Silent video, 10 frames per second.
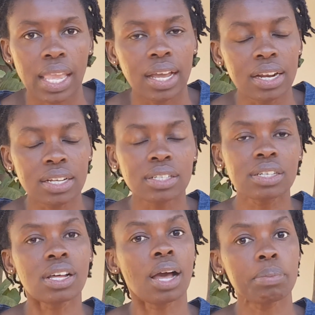And it
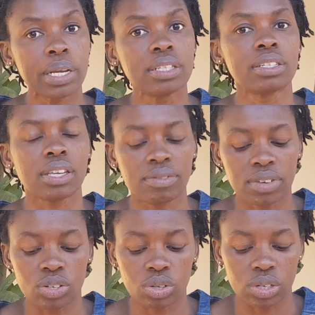still happens
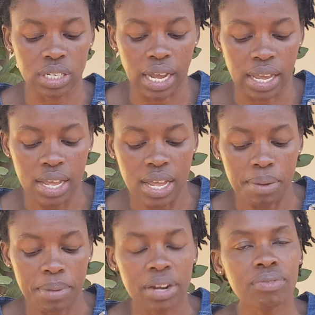even today.
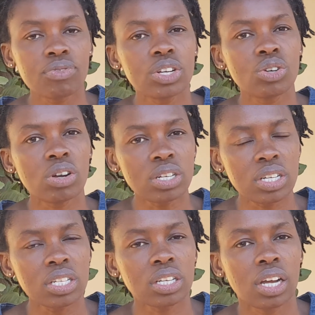But if we don't
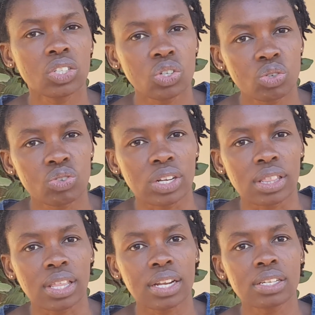teach our
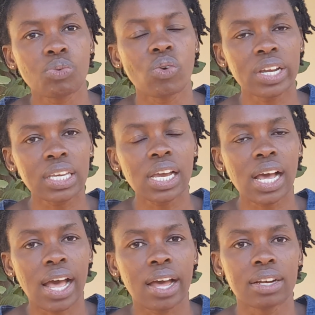children that
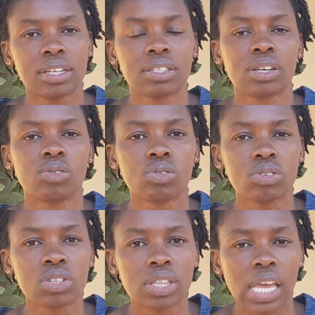working hard is a
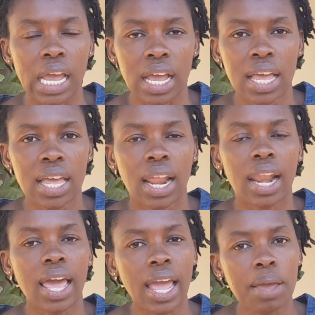good thing,
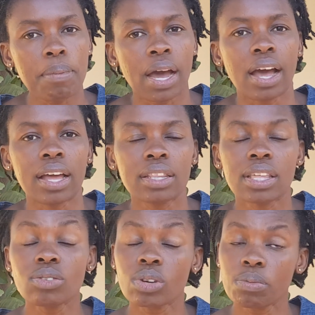labor,
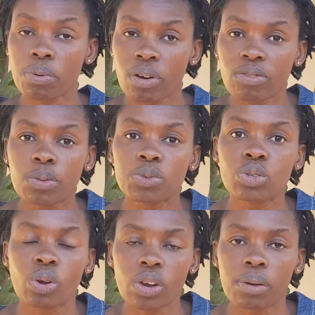that's what Proverbs
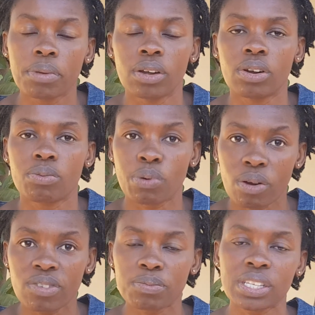talk about.
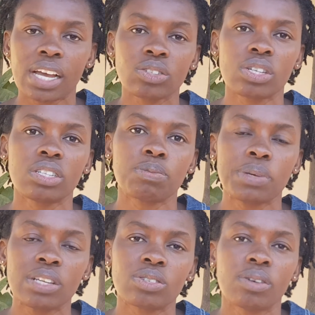Proverbs actually
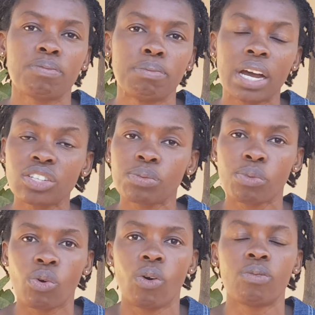speaks of much
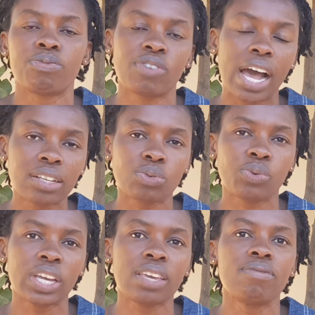more of us
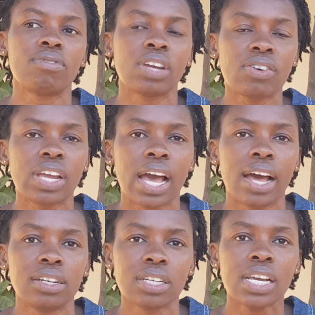working very
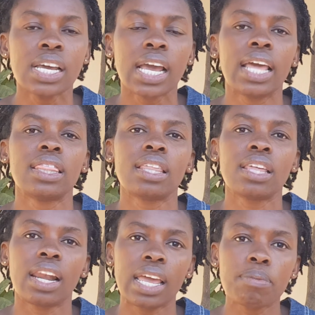hard and that
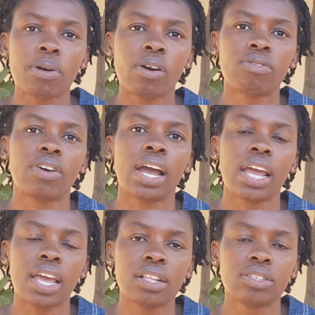the labor of our
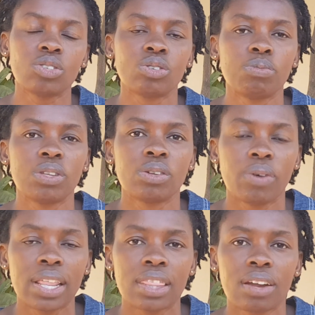hands should be the
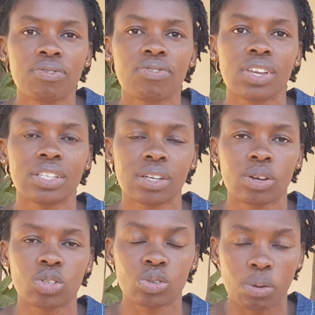one that feeds
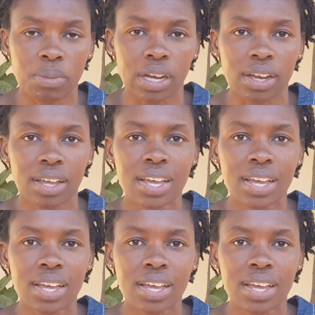our stomach.